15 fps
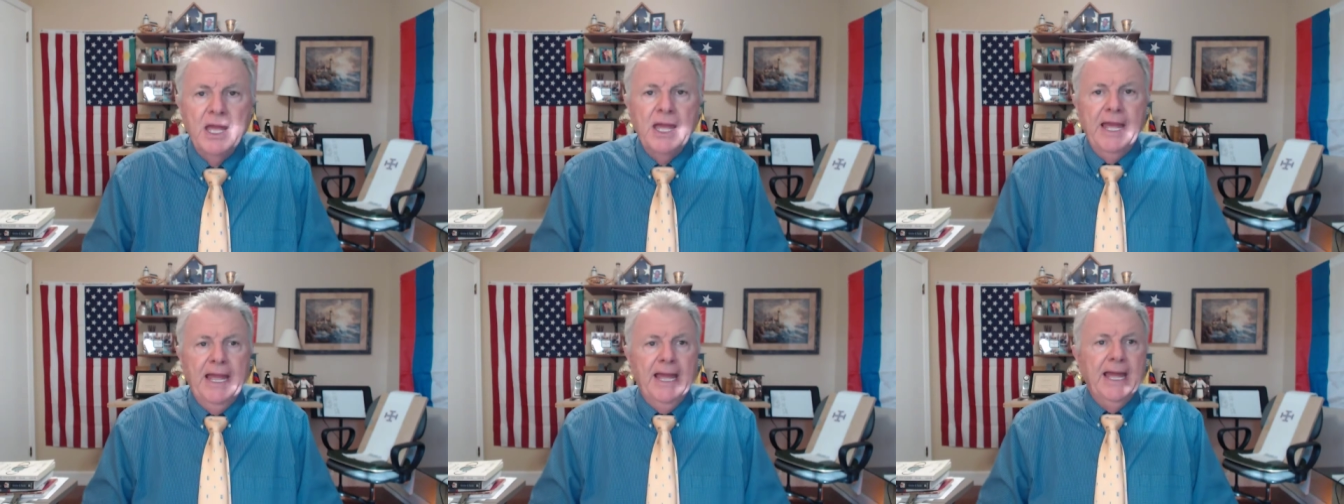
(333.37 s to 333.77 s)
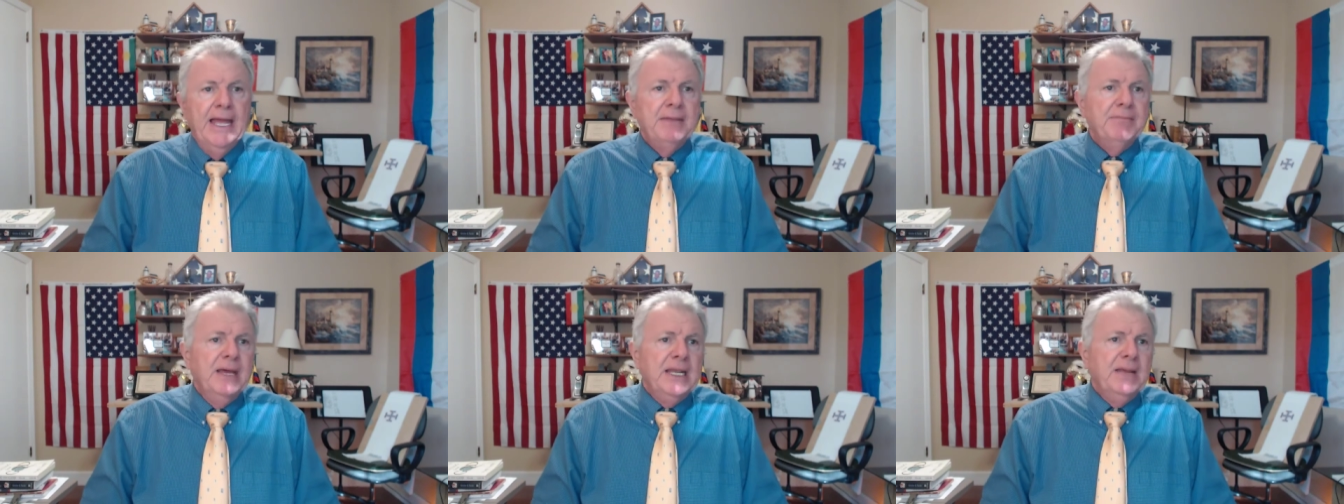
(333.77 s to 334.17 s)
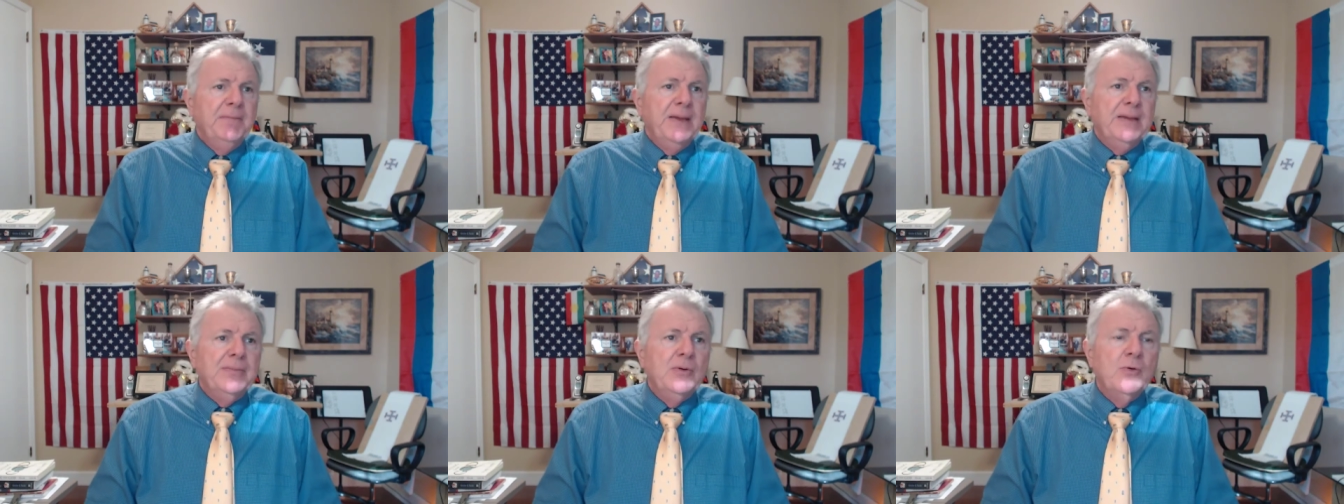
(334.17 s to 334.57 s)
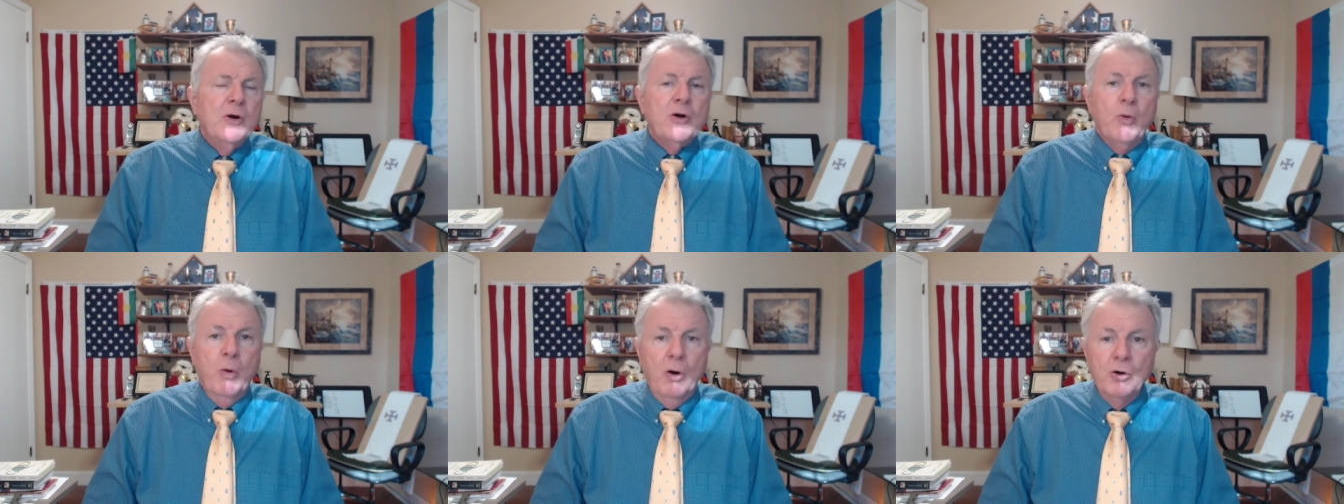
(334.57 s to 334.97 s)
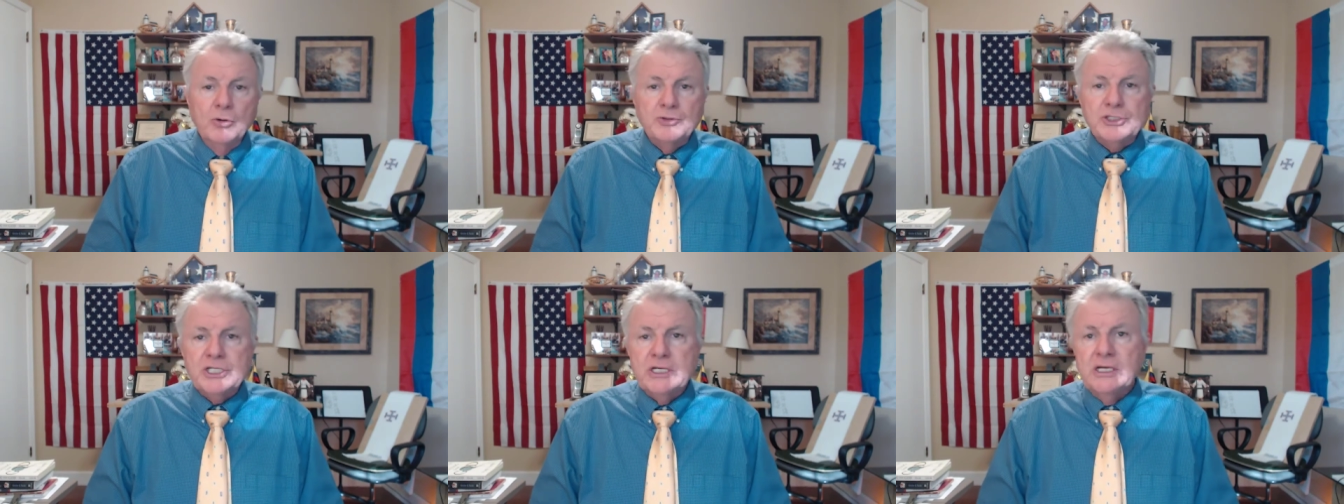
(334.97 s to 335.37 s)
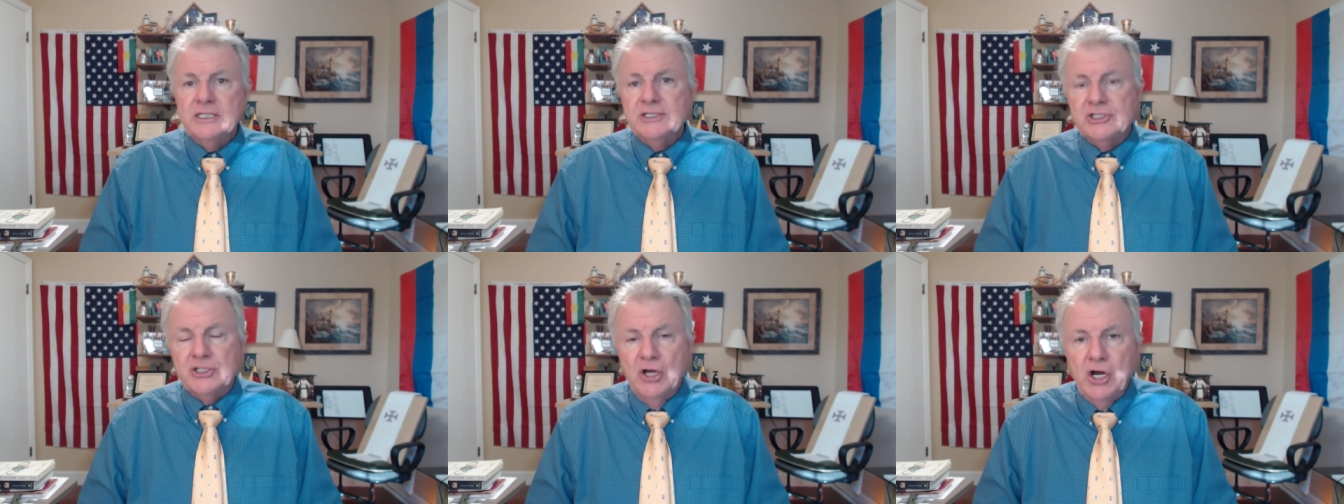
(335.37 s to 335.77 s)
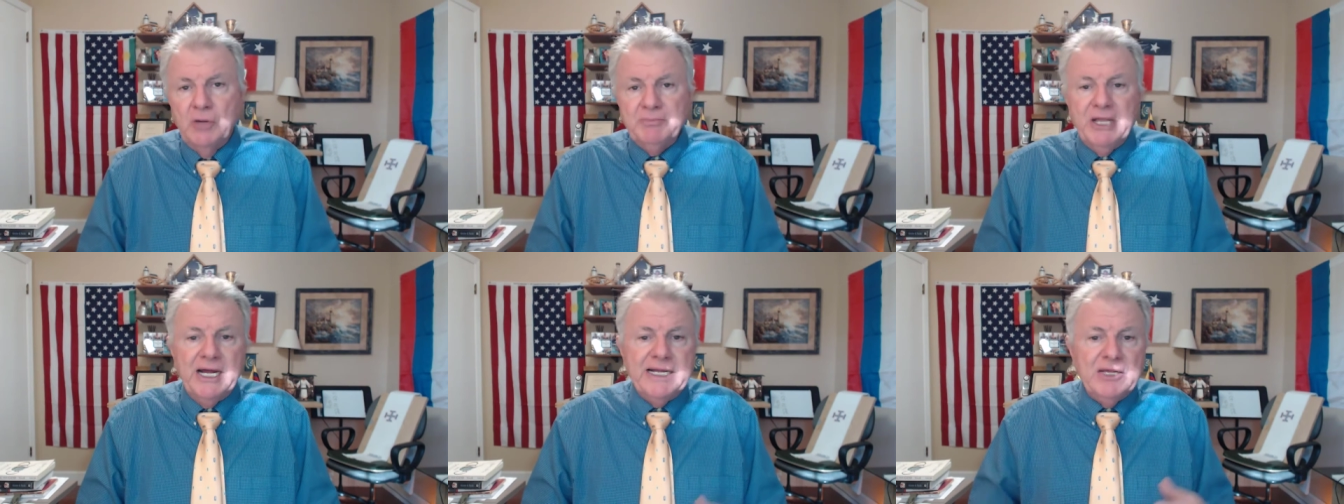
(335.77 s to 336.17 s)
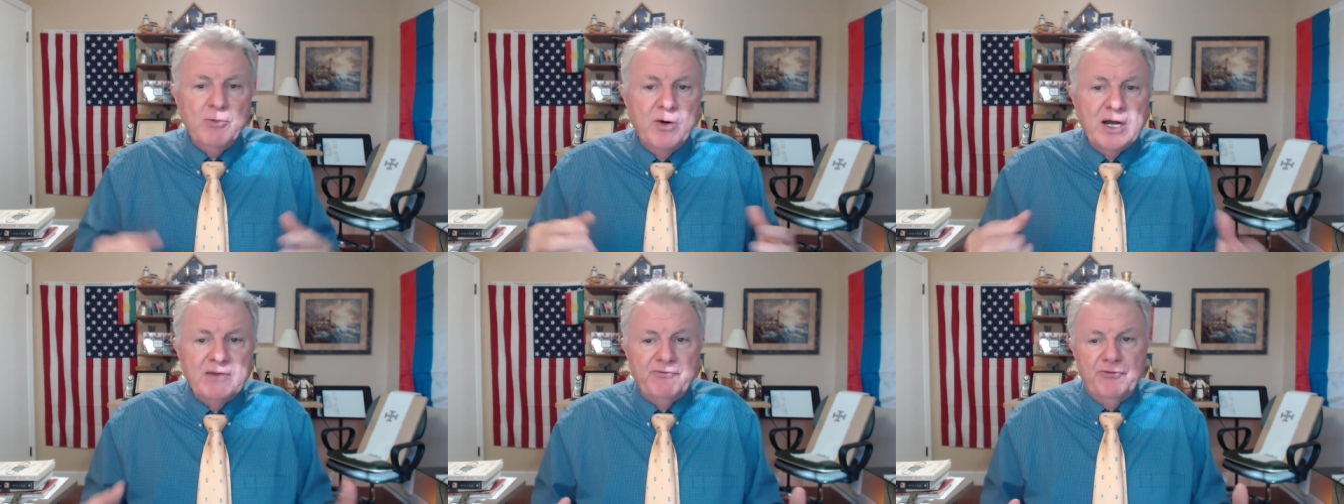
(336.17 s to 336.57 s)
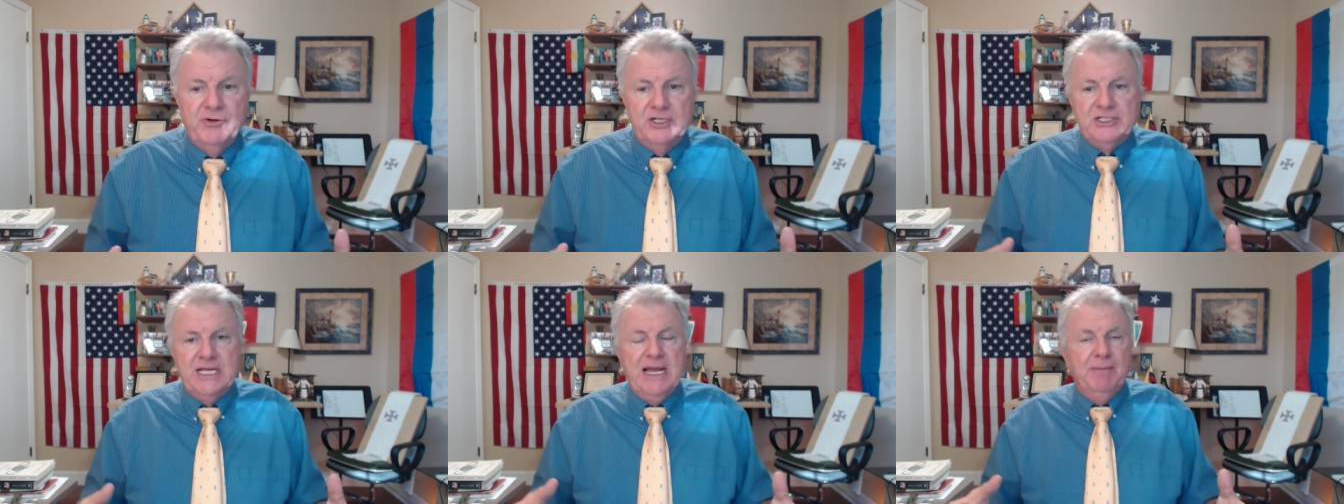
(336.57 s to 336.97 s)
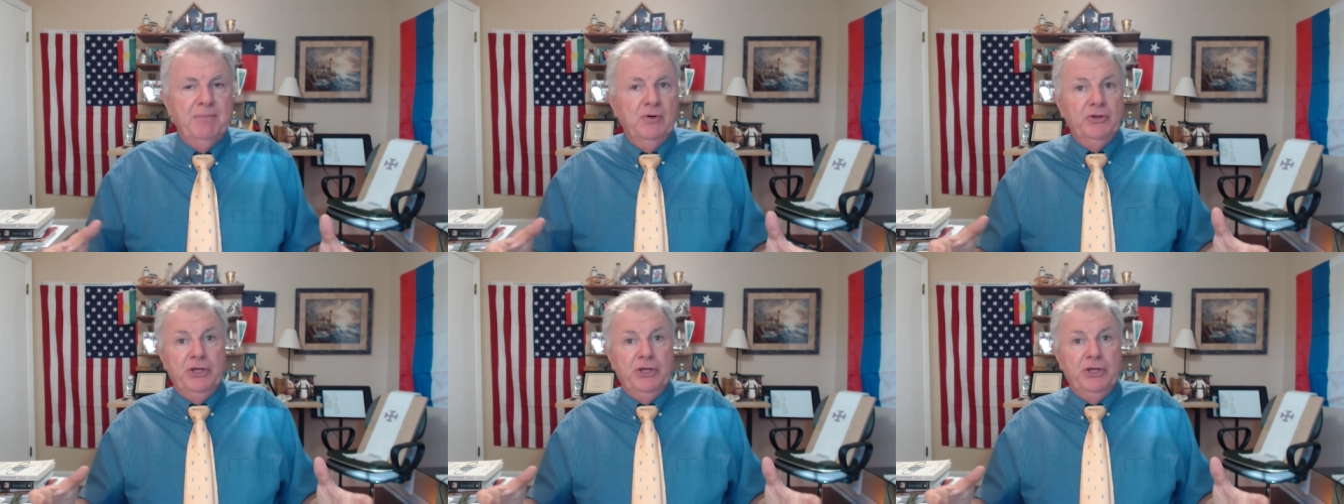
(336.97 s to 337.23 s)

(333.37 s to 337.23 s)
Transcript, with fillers: And many people will quote uh, Psalm 91, for example.